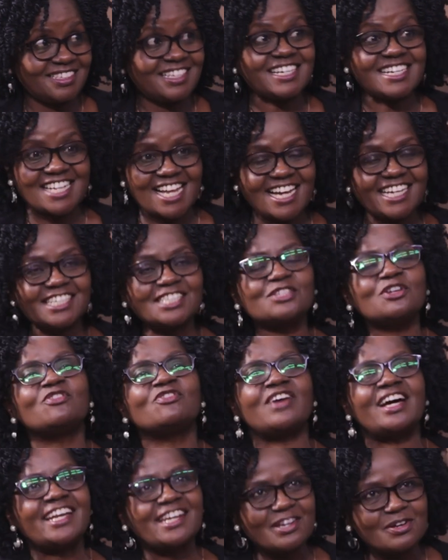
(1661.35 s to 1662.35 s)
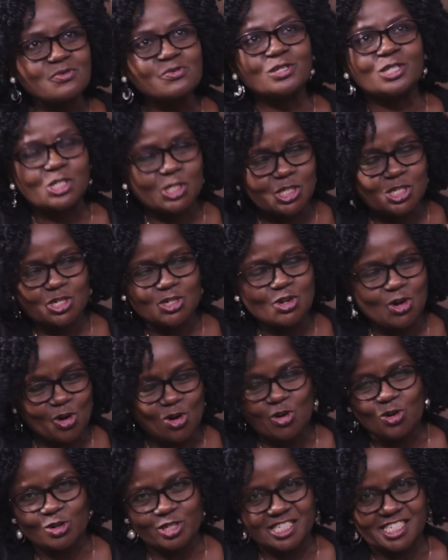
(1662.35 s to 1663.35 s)
the reality of a new
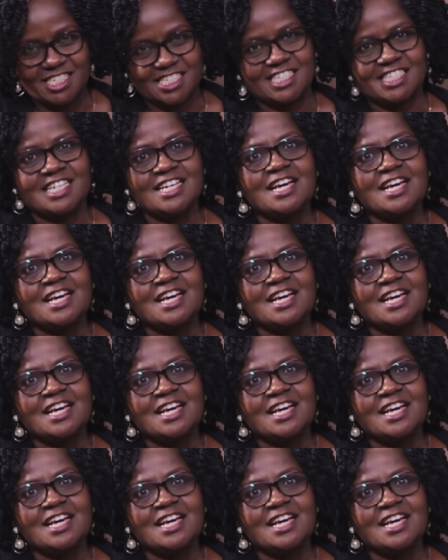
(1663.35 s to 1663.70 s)
genealogy.